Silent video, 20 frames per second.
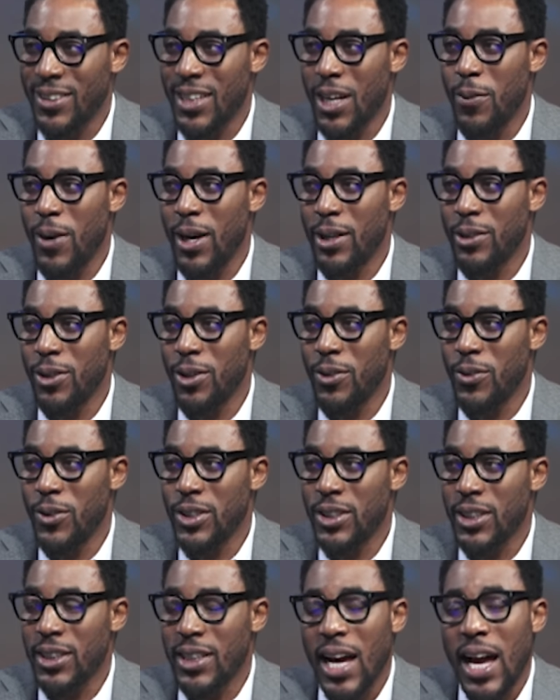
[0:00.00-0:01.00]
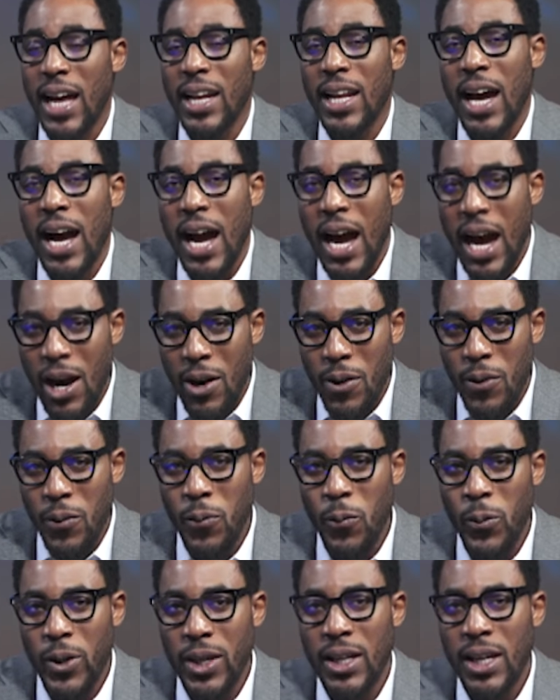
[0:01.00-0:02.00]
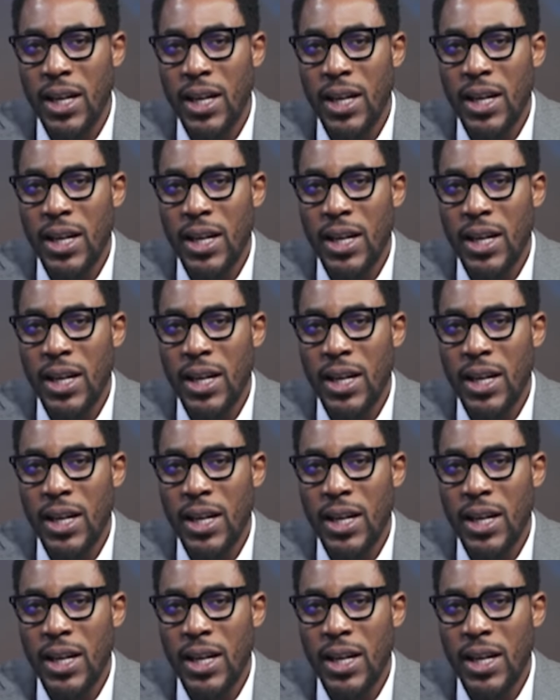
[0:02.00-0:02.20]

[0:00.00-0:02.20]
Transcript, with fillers: that we're not reaching, and how we